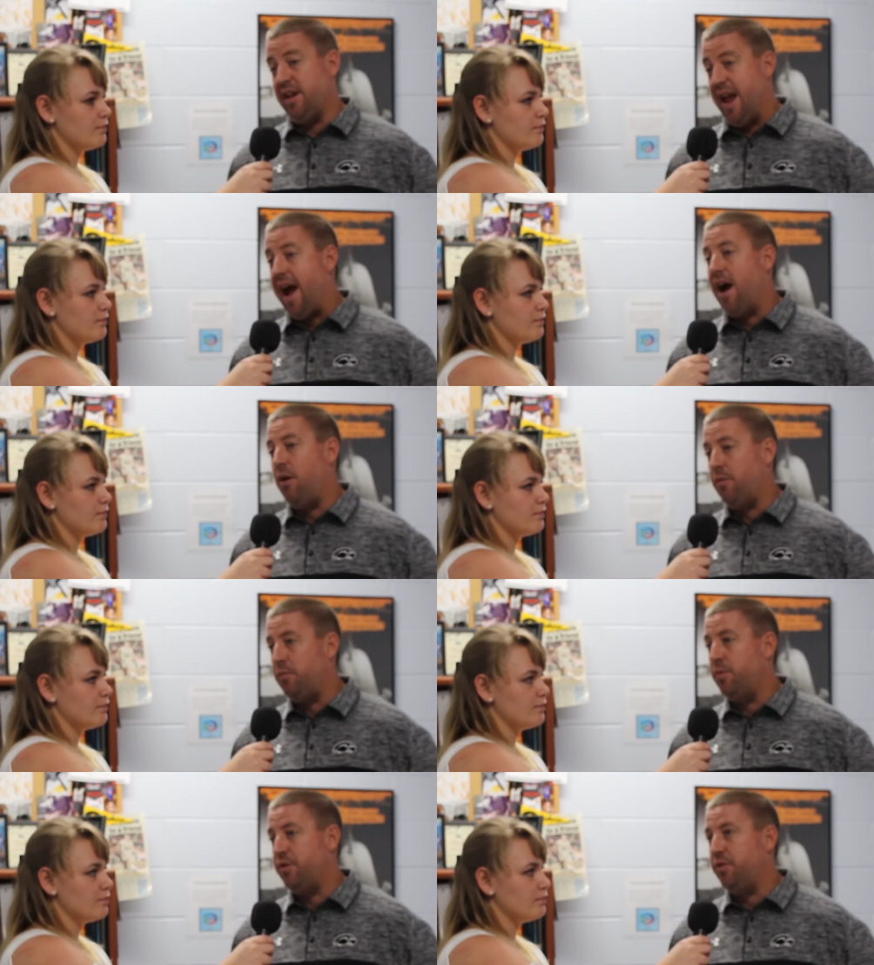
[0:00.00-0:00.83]
Speaker 1: now
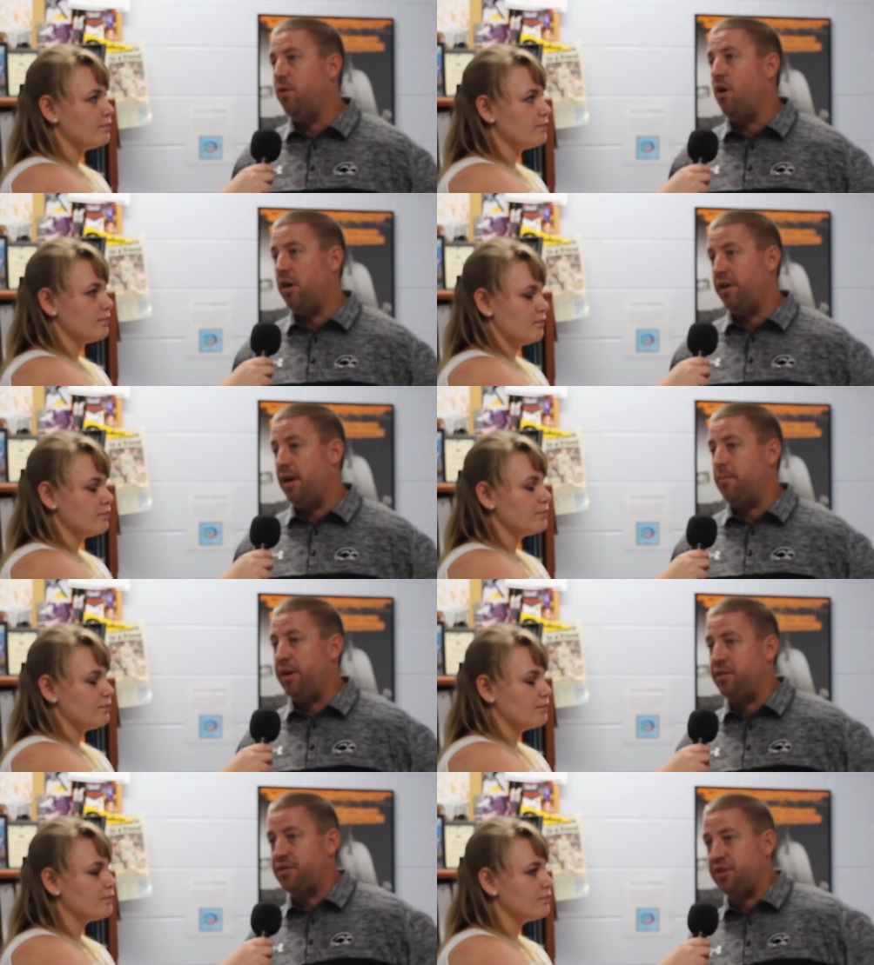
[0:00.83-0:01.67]
when you are in that
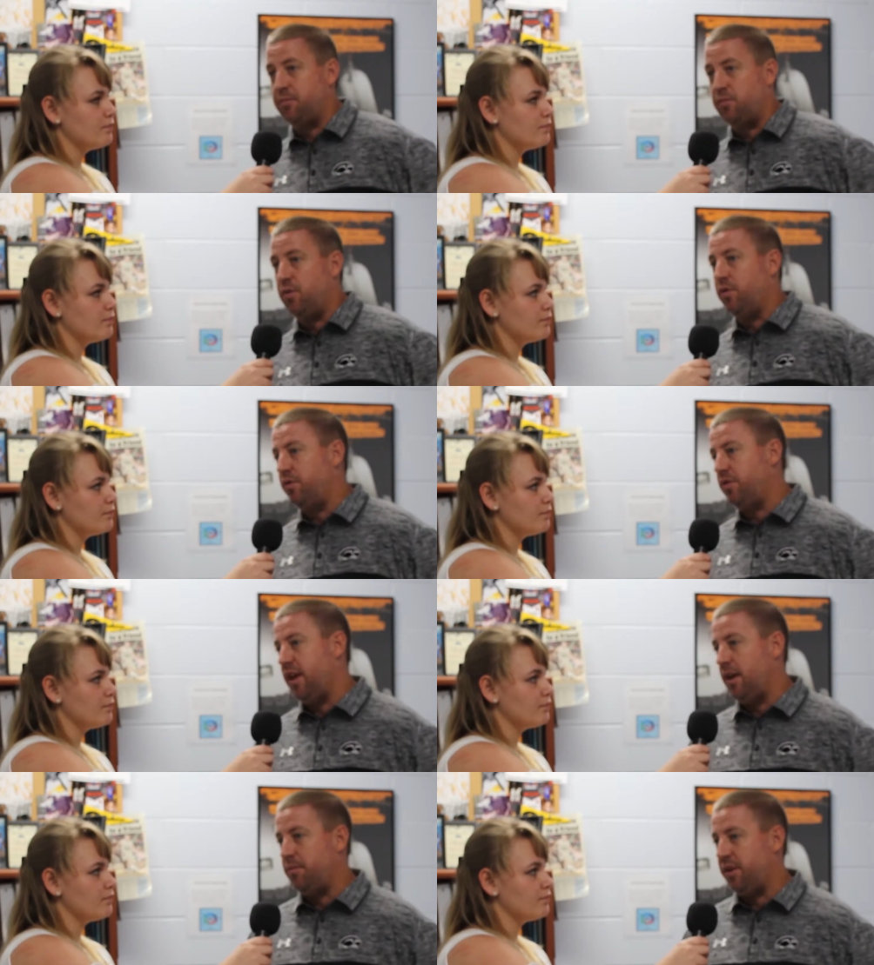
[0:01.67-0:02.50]
mentorship role you
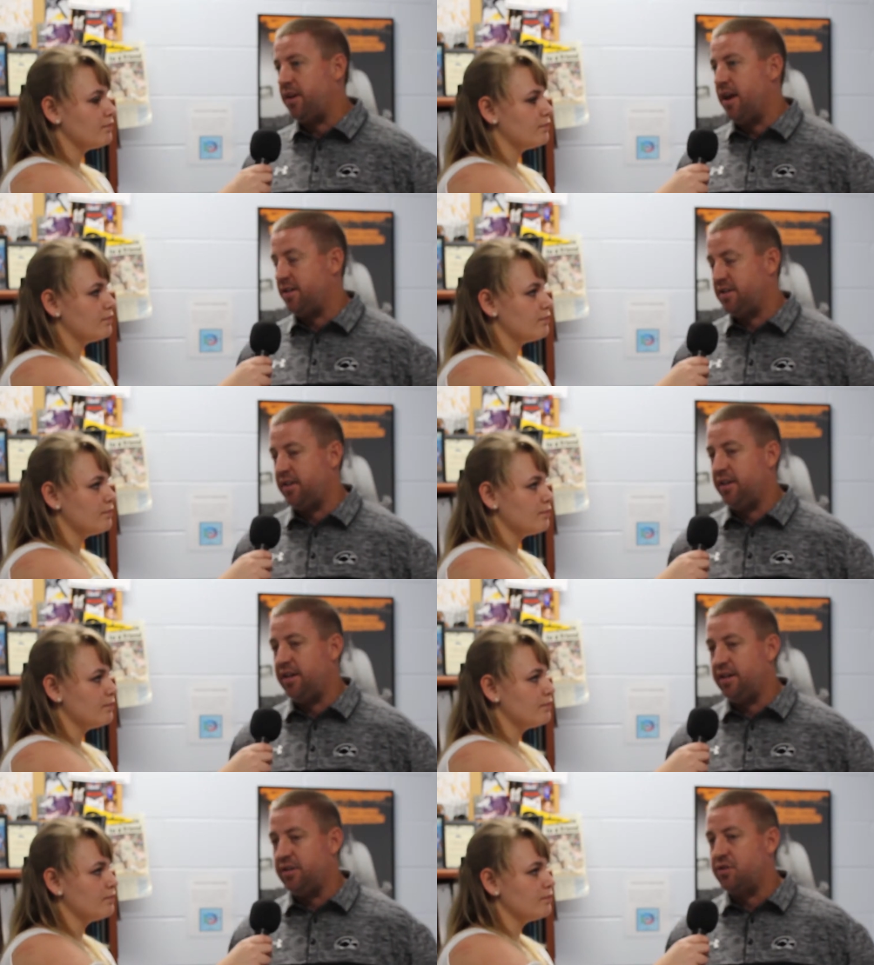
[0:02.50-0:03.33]
can't be constantly
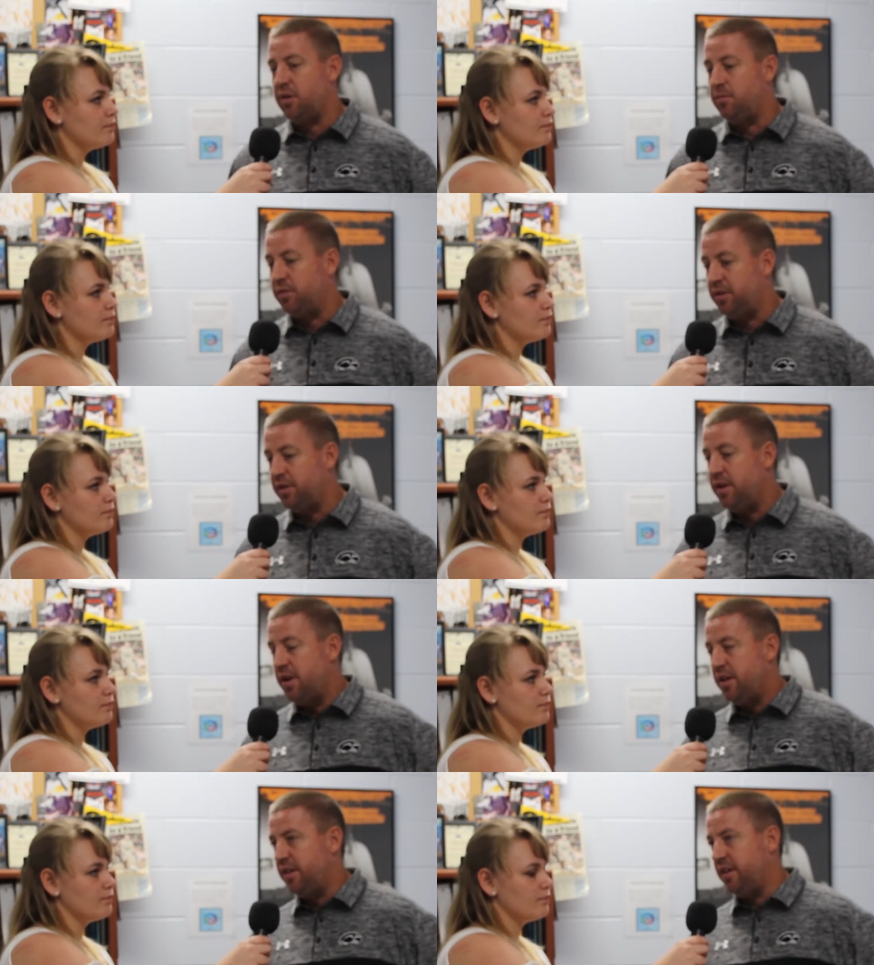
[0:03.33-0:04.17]
getting in trouble and
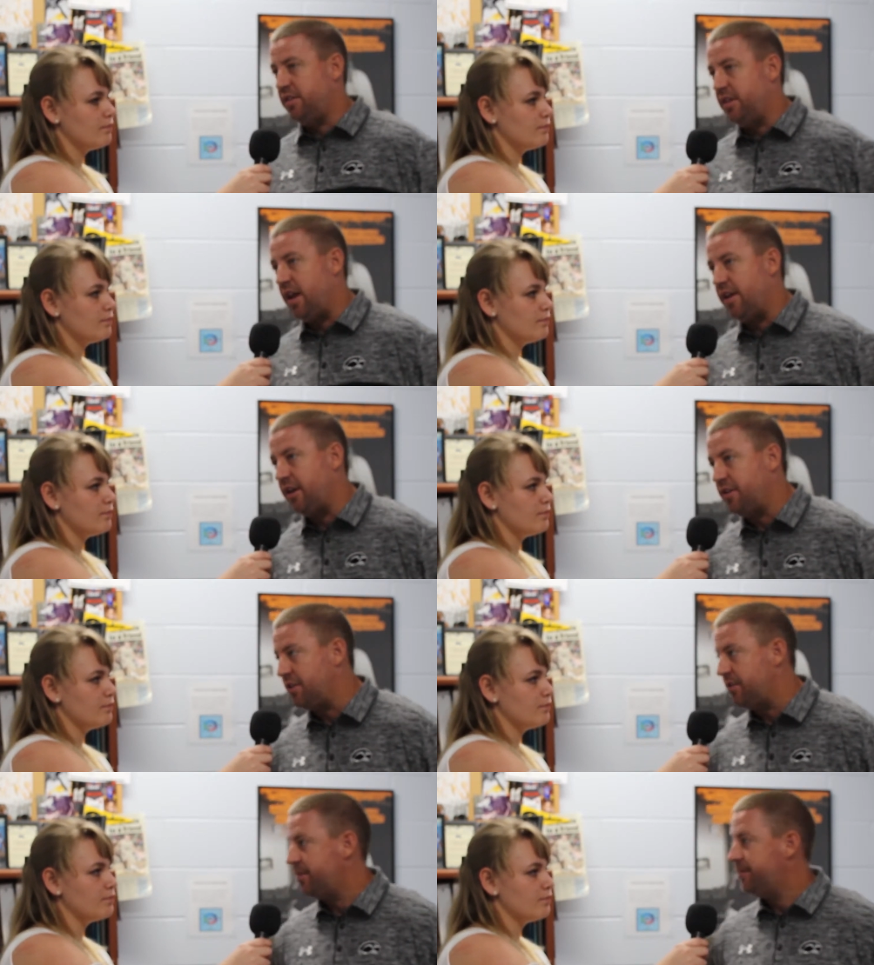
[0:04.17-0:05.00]
things of that
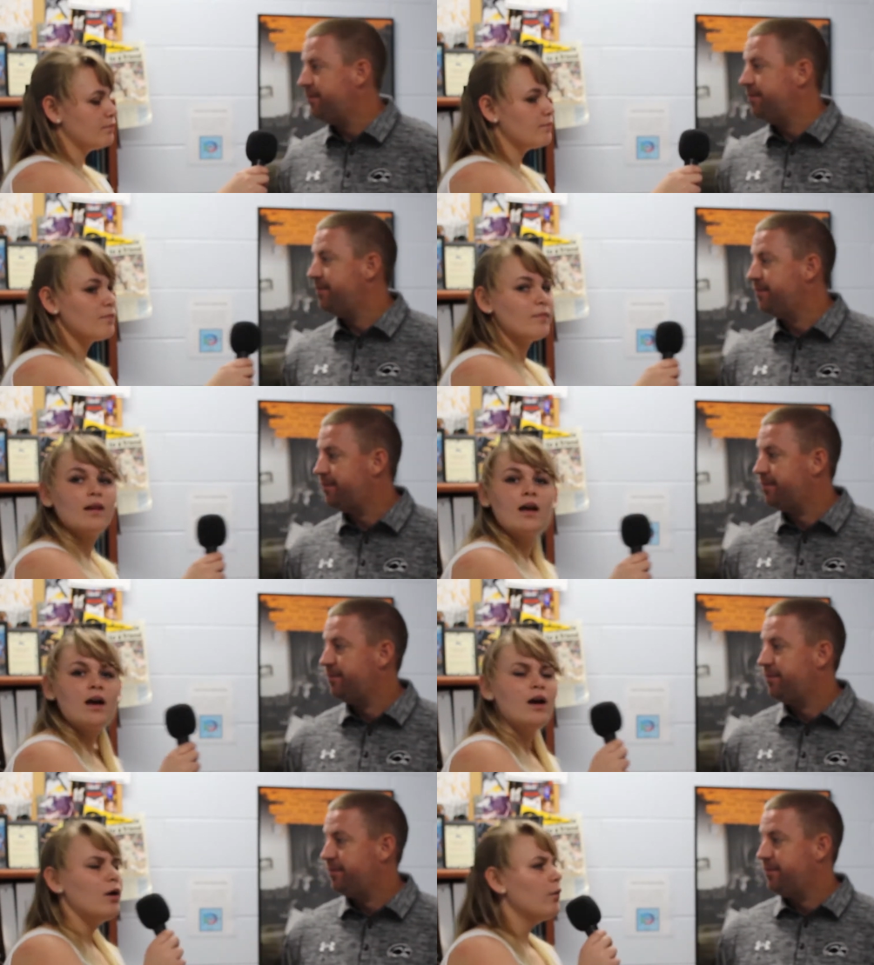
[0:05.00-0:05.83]
nature
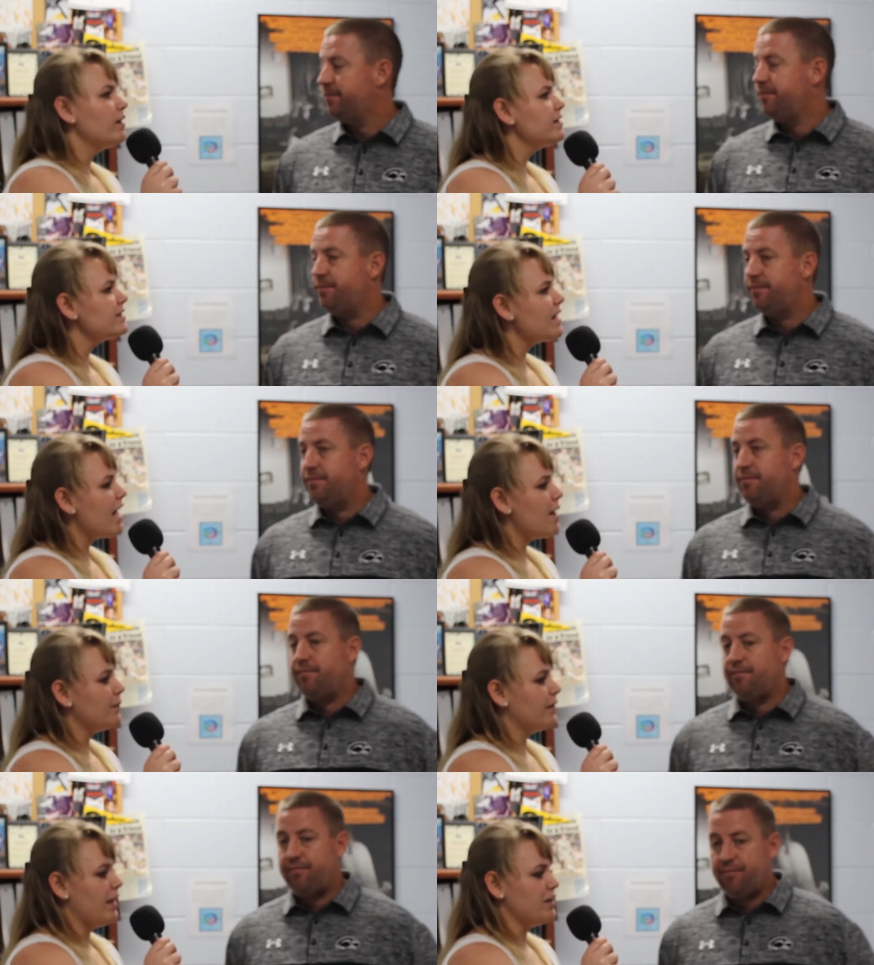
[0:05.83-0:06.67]
Speaker 2: what is the
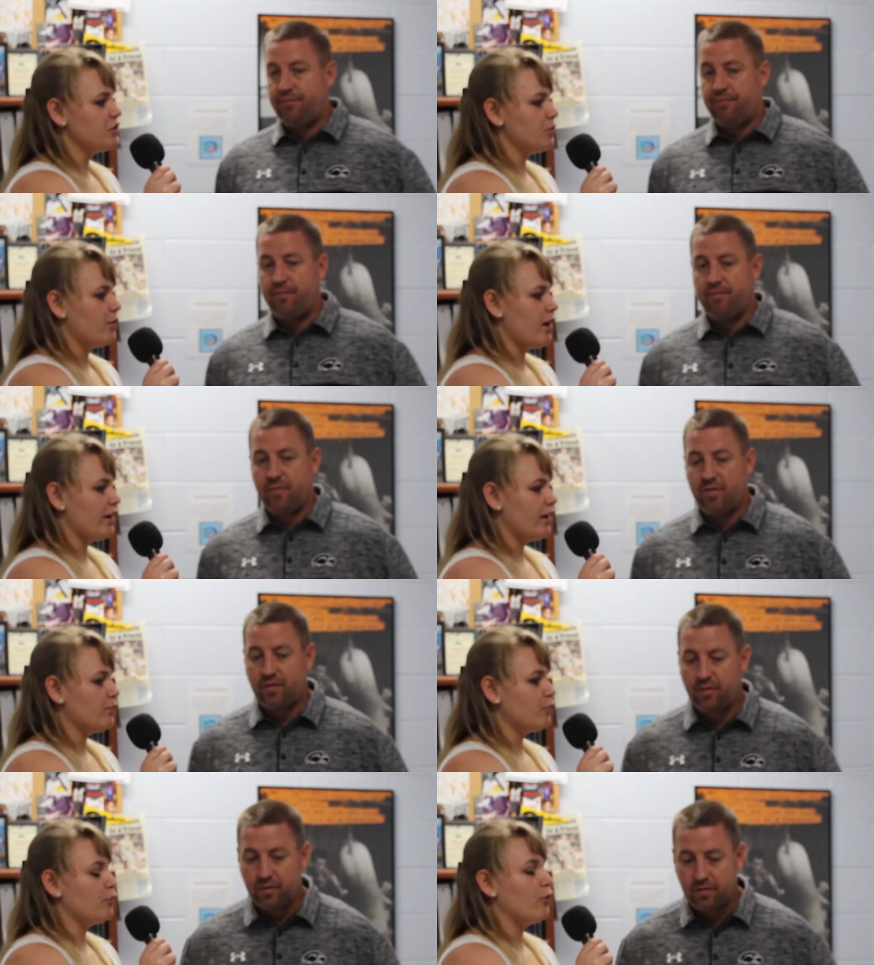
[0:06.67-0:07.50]
application prog-
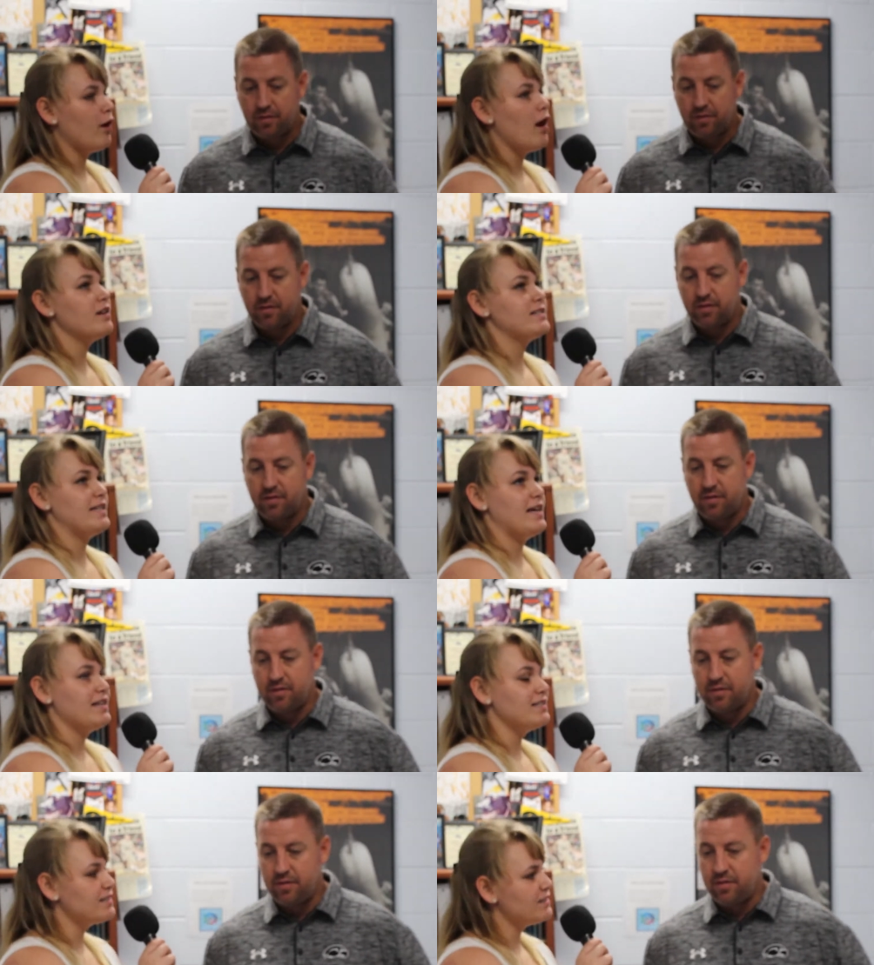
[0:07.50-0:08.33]

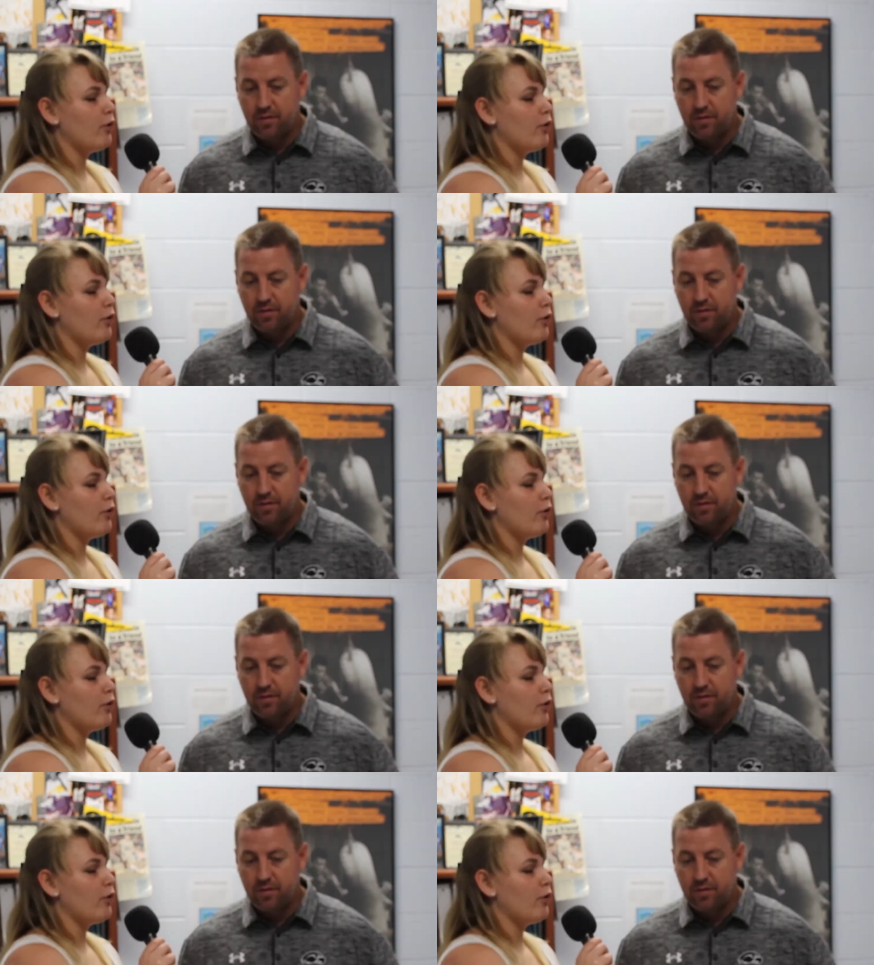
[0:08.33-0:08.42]
process